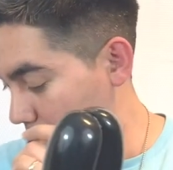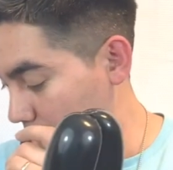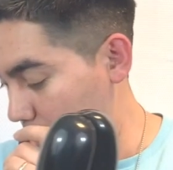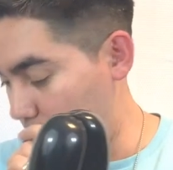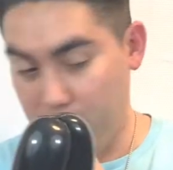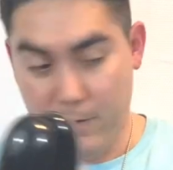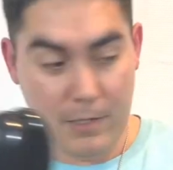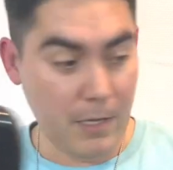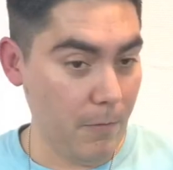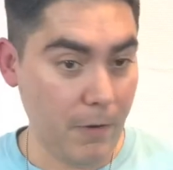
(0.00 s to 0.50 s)

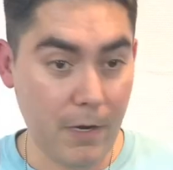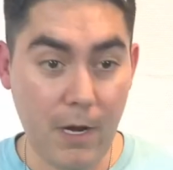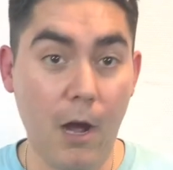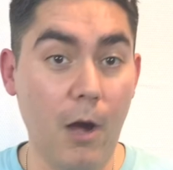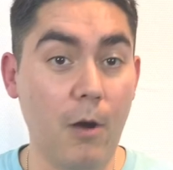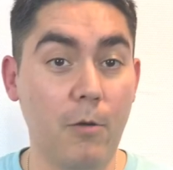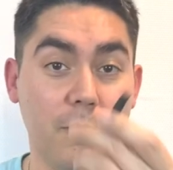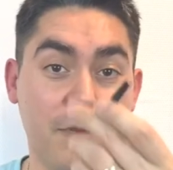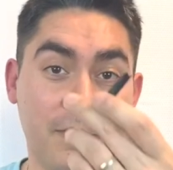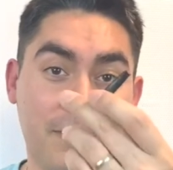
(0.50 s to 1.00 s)
So there we go.
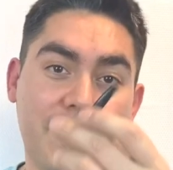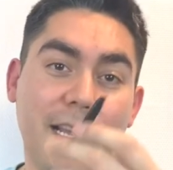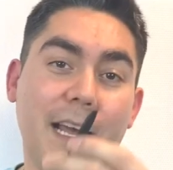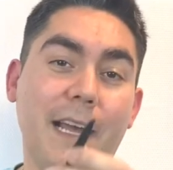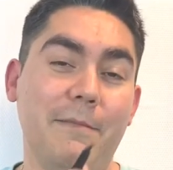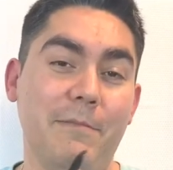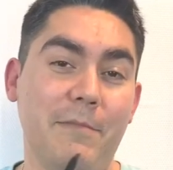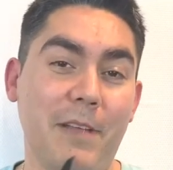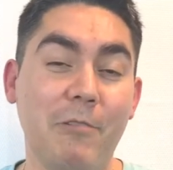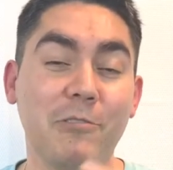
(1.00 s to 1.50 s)
Oh,
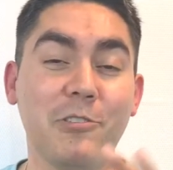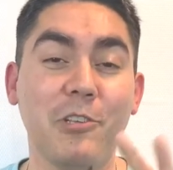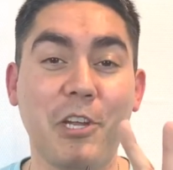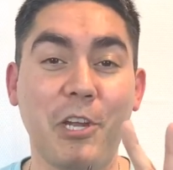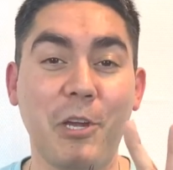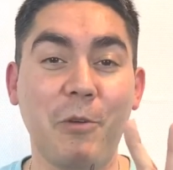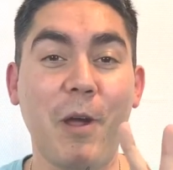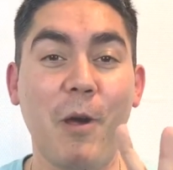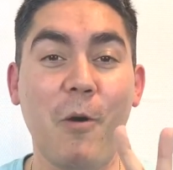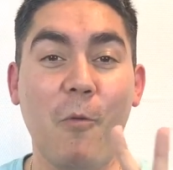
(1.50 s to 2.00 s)
I, I was
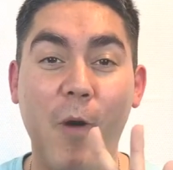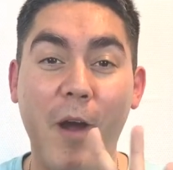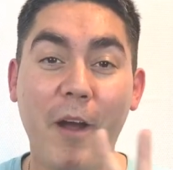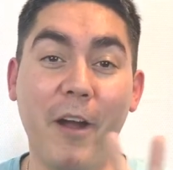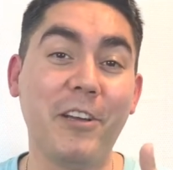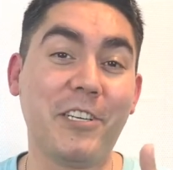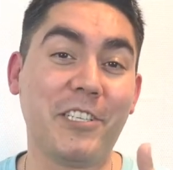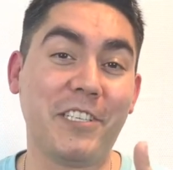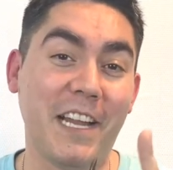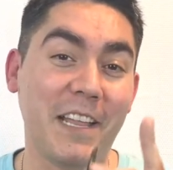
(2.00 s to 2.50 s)
looking around.
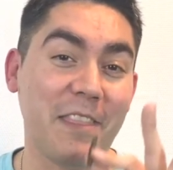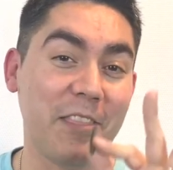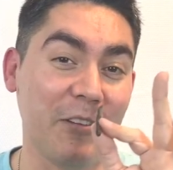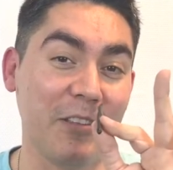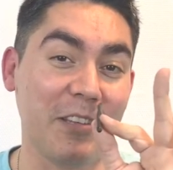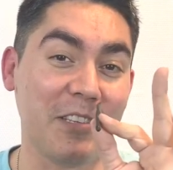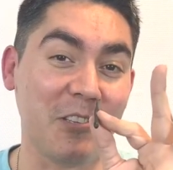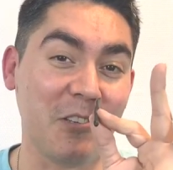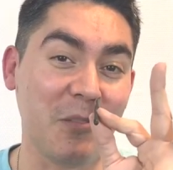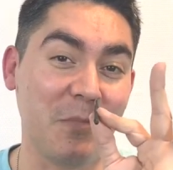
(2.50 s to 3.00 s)
Where should I
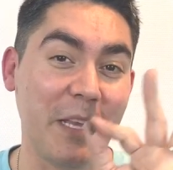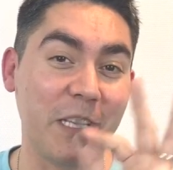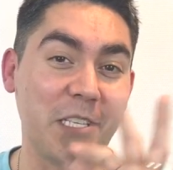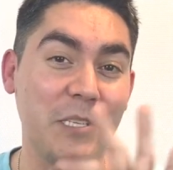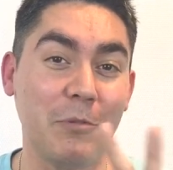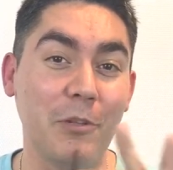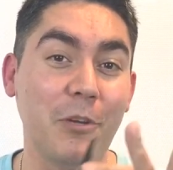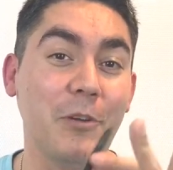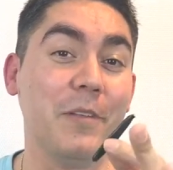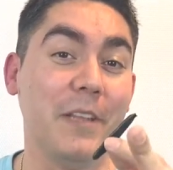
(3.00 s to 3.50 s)
throw this little piece
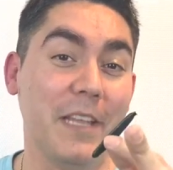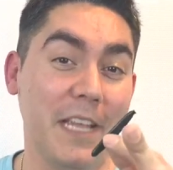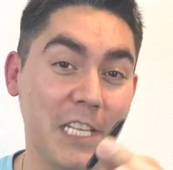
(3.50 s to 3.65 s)
of balloon?